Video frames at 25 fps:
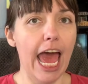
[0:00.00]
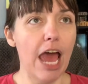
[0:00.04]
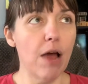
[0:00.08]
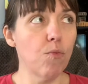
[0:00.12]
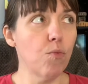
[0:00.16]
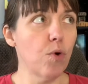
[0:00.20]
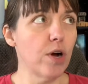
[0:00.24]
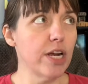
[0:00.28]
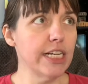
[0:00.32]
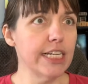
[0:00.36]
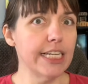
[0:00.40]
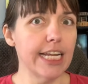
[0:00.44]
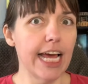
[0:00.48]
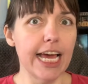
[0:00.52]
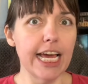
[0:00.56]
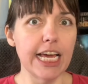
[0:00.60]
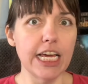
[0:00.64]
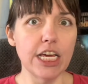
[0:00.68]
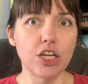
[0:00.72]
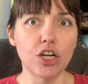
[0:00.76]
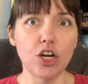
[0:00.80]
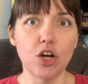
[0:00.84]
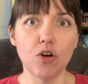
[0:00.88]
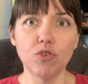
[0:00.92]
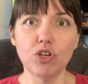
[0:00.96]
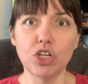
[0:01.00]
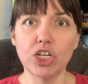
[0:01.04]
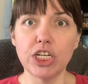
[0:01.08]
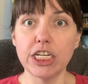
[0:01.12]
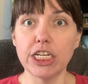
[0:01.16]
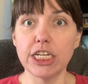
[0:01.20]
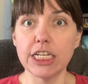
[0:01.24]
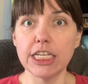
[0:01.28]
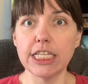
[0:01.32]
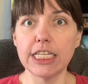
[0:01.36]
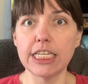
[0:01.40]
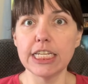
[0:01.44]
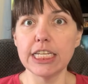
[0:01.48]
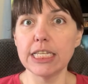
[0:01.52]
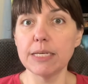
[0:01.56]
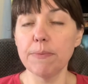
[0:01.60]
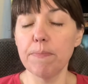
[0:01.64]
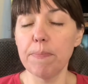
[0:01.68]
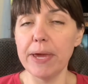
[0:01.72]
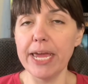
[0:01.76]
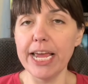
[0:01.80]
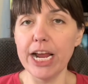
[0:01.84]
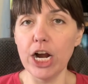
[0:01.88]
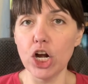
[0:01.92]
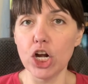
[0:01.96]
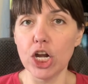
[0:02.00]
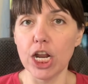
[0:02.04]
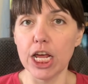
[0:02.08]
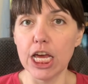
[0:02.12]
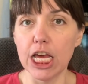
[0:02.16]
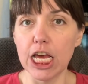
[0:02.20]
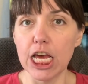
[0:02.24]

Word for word: one day, you know, she just disappeared.